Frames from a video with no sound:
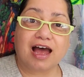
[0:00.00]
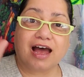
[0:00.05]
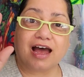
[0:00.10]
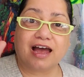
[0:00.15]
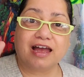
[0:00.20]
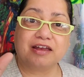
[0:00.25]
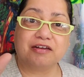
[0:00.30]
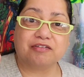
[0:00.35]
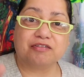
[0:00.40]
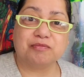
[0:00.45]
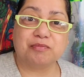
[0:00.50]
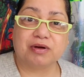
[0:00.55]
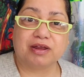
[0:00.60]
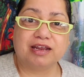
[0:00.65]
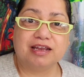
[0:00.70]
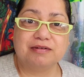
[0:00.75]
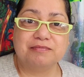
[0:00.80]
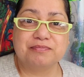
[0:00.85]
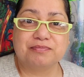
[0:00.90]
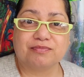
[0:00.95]
Hi
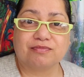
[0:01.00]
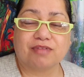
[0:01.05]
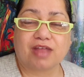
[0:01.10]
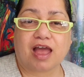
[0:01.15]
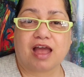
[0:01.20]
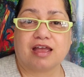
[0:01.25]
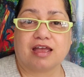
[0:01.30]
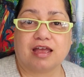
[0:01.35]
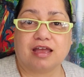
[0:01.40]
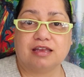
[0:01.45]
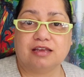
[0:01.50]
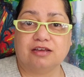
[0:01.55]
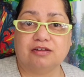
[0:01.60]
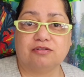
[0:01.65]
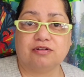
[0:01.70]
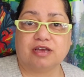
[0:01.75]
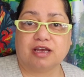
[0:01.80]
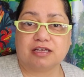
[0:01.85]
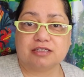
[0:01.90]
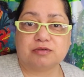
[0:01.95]
everybody. Can
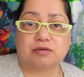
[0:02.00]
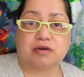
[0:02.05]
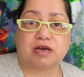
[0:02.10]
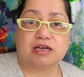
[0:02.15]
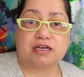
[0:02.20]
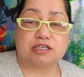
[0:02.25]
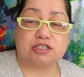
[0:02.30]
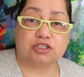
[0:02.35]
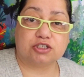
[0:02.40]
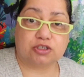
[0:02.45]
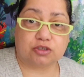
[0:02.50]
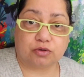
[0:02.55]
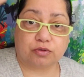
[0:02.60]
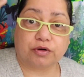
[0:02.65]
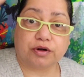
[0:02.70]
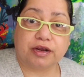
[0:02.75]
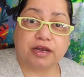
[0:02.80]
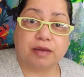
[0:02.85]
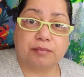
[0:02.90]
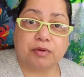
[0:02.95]
you guess what kind of
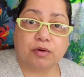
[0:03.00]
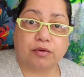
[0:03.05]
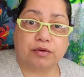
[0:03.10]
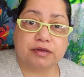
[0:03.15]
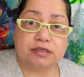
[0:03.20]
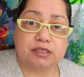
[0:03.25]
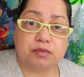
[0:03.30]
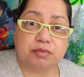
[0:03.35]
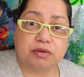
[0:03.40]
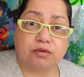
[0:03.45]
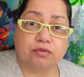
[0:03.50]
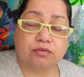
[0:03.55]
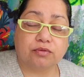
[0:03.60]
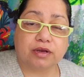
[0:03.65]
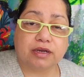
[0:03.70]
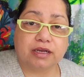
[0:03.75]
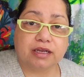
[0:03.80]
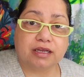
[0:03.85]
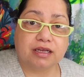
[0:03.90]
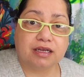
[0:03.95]
story I'm going to be
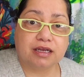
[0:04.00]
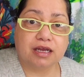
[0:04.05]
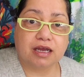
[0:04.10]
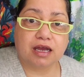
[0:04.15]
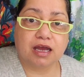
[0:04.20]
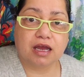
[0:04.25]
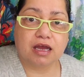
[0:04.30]
reading?